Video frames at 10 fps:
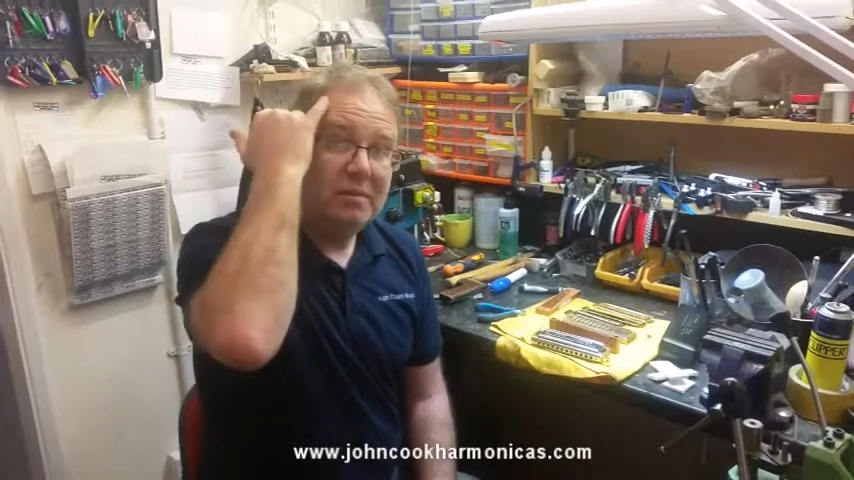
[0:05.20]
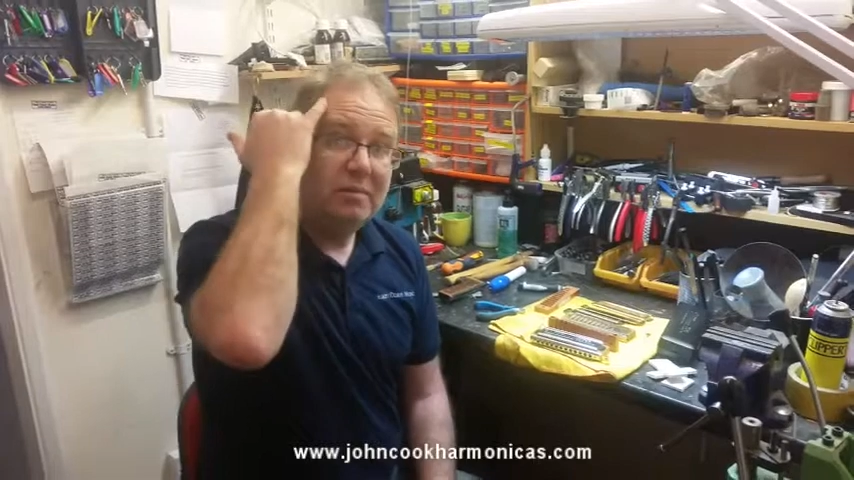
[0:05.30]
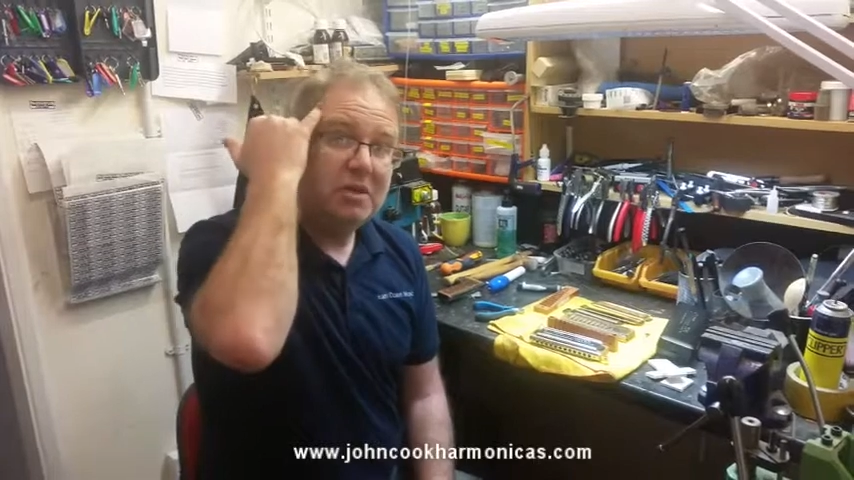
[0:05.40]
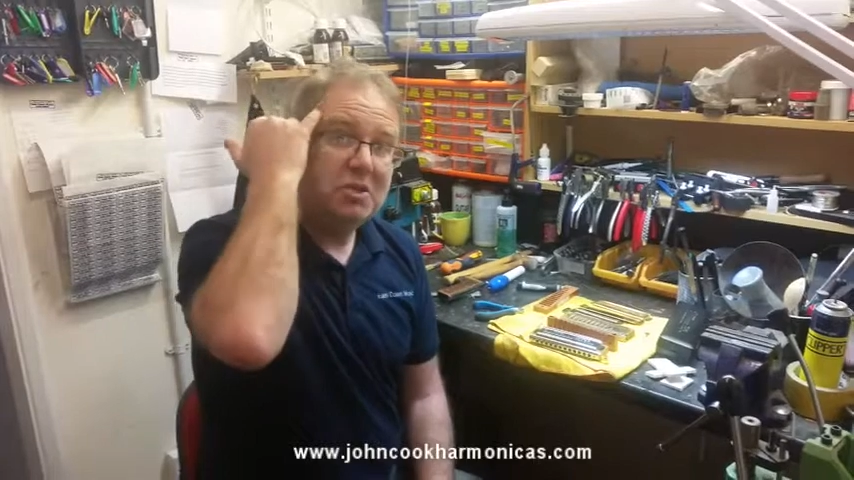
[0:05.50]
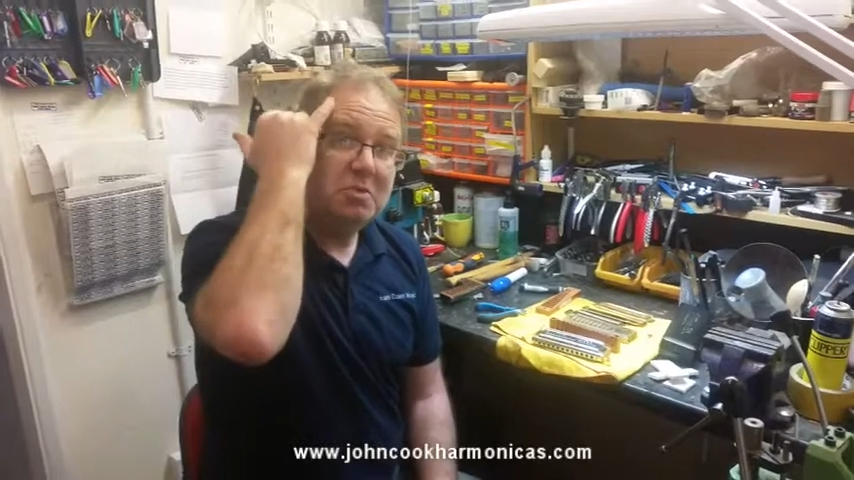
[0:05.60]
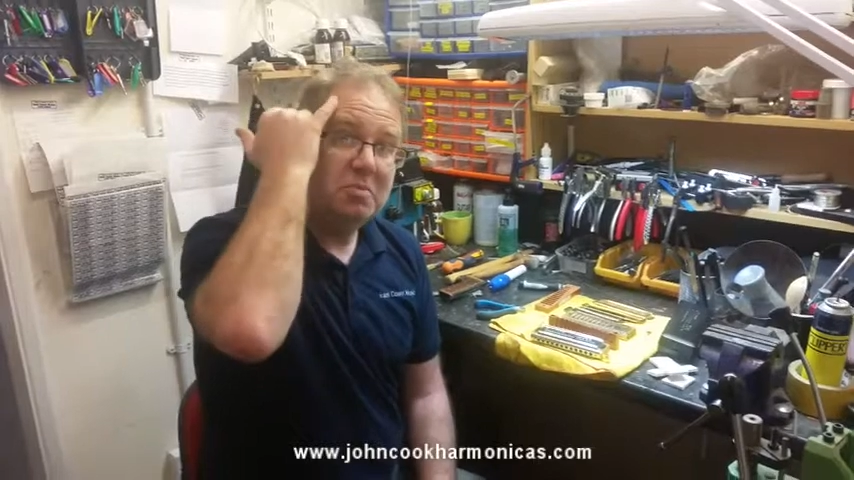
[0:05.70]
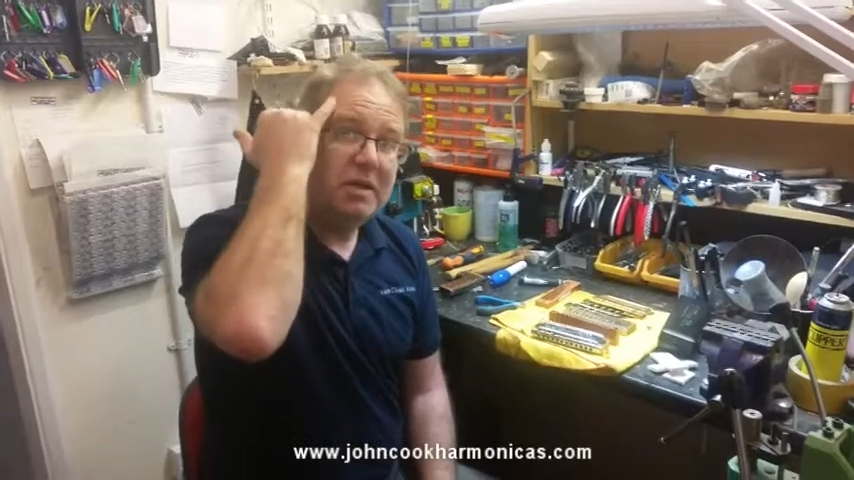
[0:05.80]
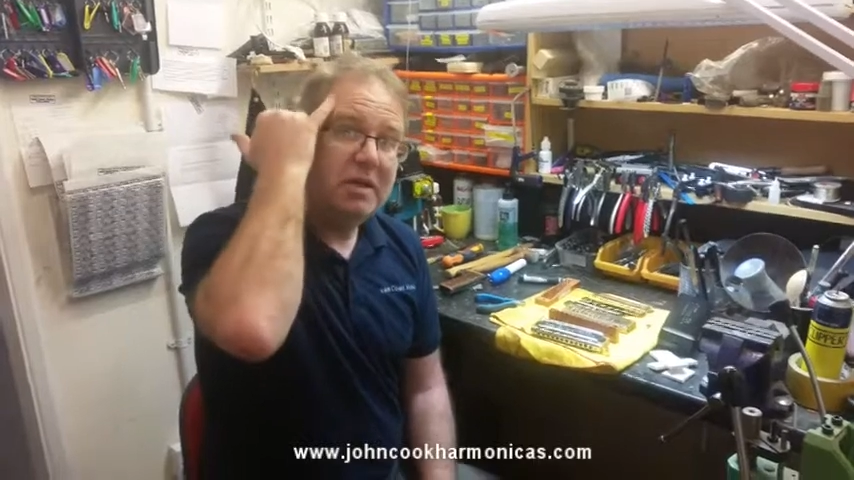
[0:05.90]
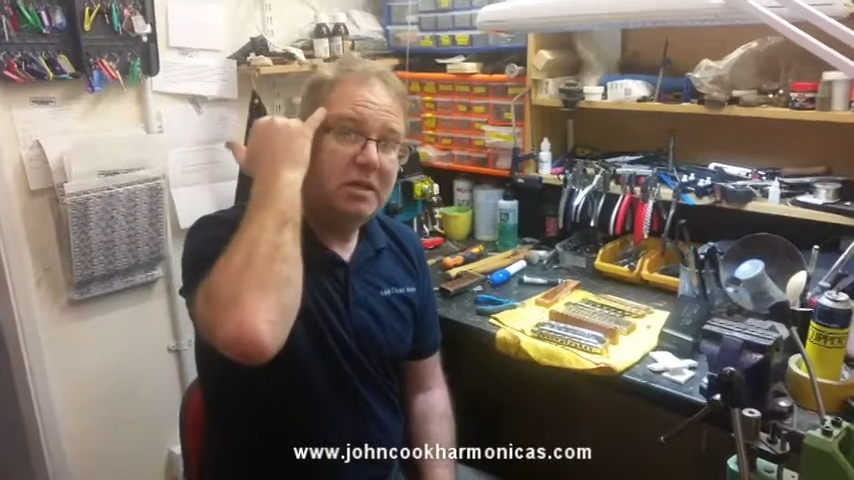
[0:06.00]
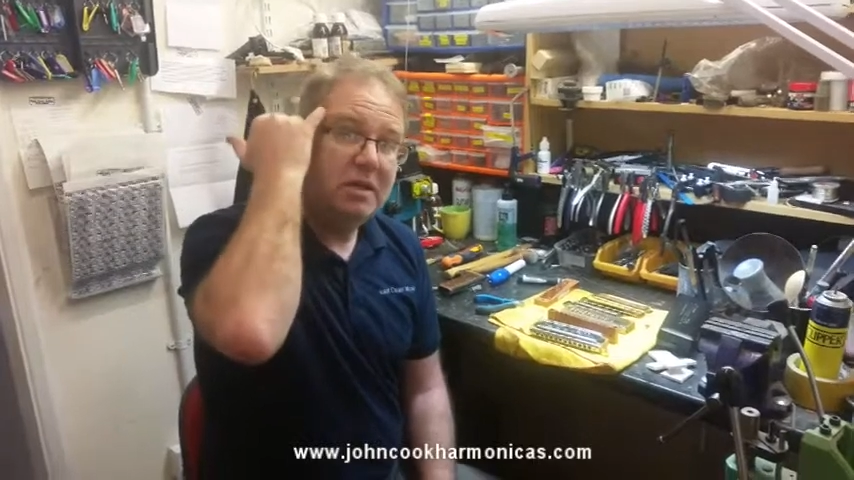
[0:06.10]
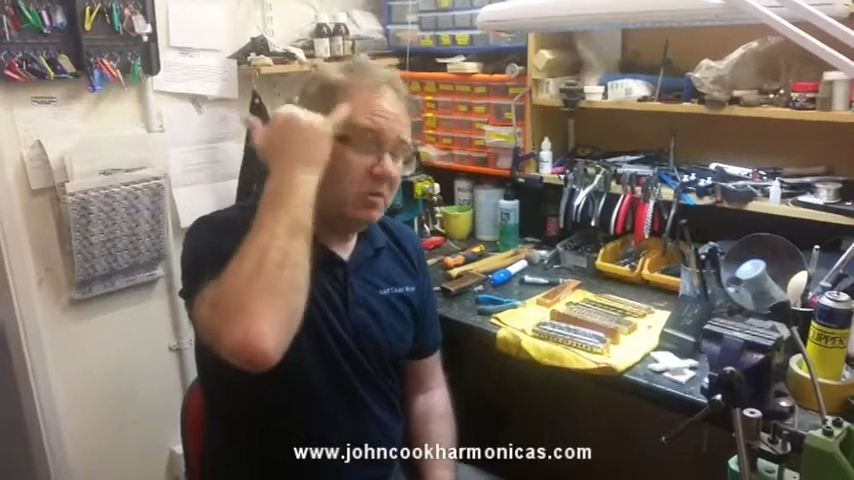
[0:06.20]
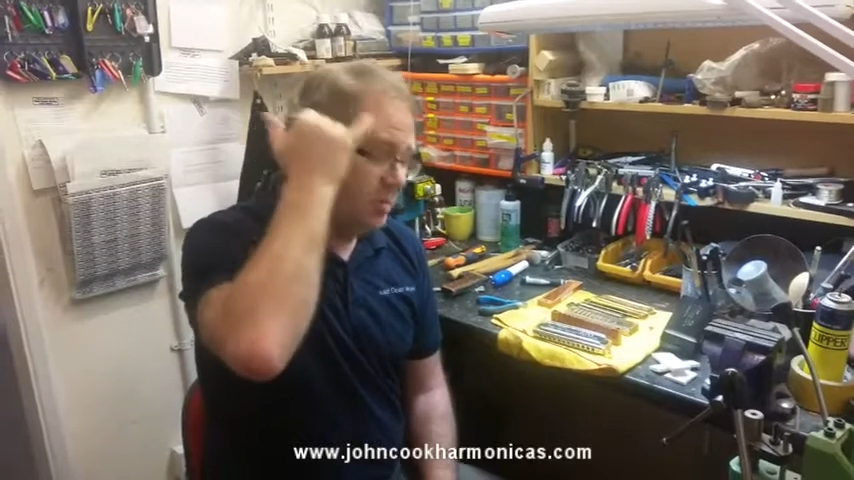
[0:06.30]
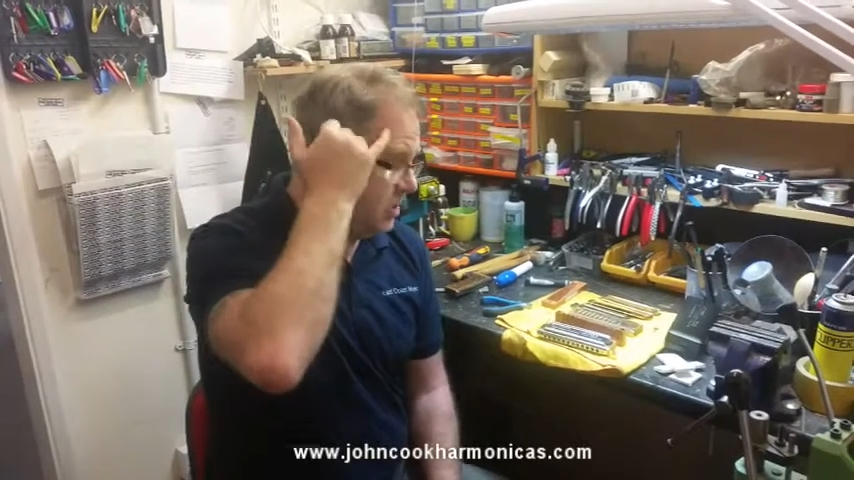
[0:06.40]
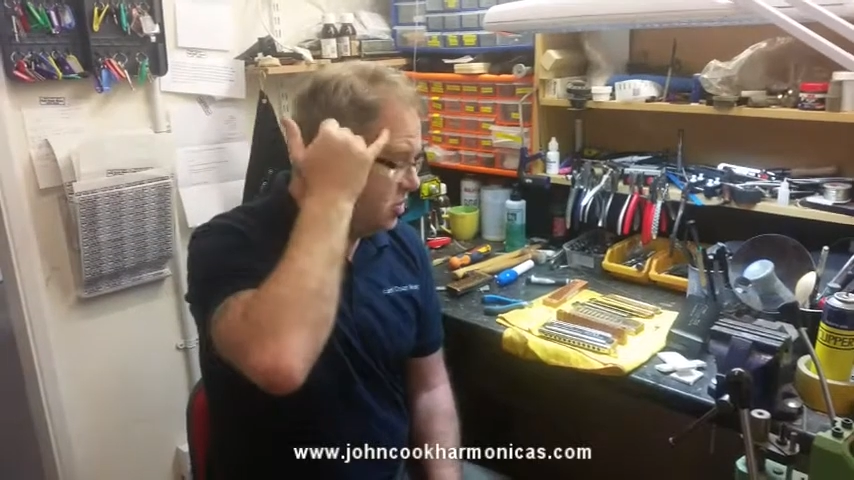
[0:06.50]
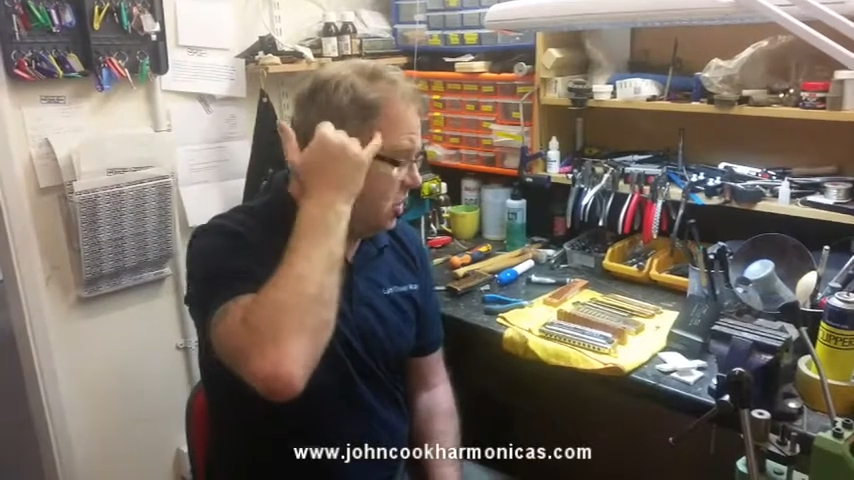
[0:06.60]
I'm going to spend a little
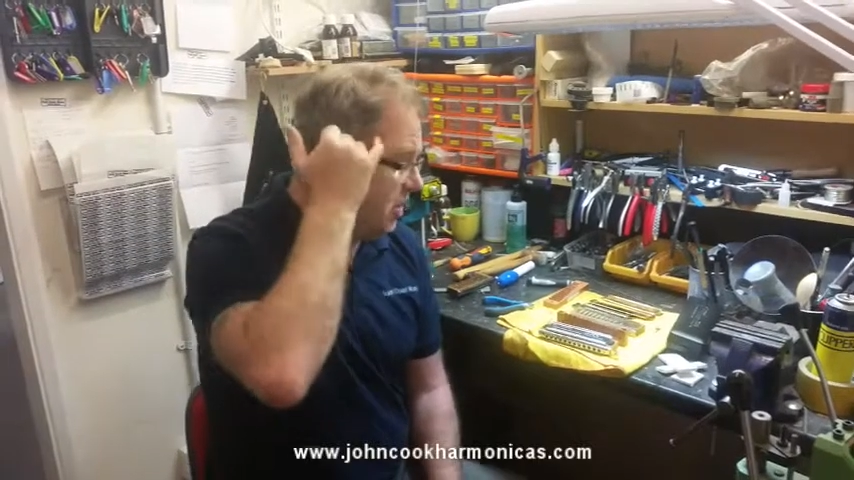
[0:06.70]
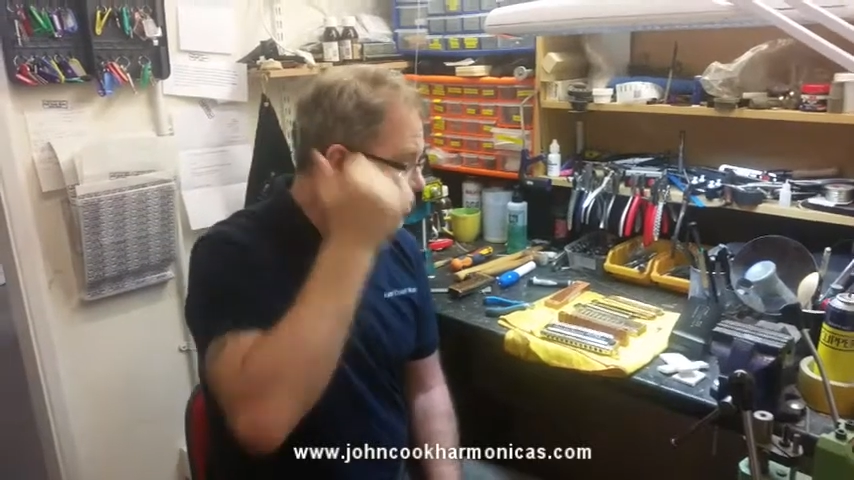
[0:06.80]
bit of time